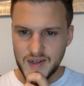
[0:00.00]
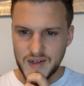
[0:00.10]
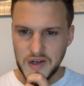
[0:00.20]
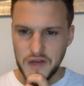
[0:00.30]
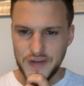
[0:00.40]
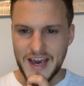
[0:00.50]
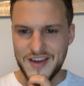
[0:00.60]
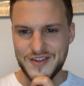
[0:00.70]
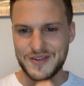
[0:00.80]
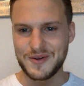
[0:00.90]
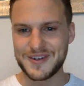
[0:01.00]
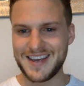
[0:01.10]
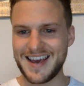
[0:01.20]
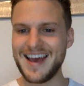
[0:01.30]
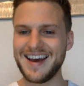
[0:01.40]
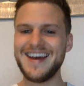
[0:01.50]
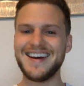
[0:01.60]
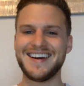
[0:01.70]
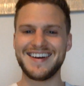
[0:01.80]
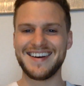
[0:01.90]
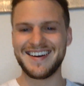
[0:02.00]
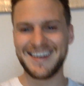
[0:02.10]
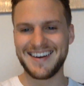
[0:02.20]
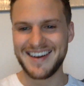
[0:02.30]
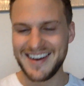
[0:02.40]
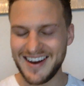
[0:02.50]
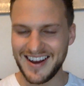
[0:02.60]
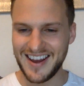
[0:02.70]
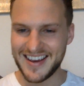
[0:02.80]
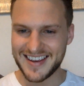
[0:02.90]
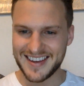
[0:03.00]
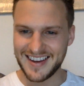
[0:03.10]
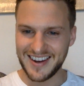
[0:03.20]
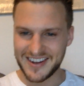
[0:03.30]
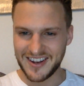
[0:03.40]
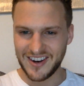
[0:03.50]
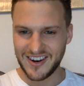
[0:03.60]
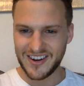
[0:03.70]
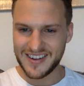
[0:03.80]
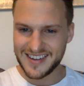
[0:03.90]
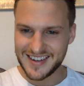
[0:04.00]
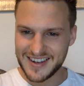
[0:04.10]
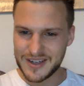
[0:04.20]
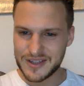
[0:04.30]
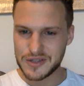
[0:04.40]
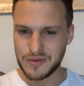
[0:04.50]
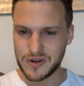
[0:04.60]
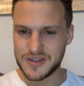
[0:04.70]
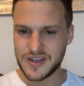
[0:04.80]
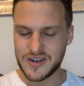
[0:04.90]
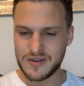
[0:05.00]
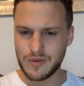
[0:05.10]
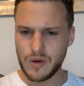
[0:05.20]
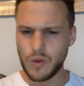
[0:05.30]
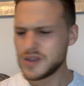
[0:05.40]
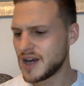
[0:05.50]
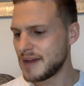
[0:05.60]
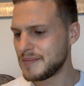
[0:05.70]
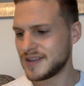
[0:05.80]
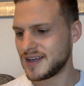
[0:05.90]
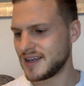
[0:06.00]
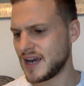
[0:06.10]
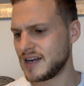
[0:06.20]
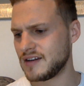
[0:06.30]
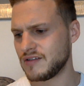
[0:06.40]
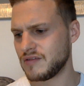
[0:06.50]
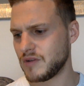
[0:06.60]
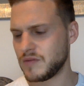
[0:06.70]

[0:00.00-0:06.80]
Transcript: Notification squad, yeah. I like it a lot. Toronto, what time is it in Canada at the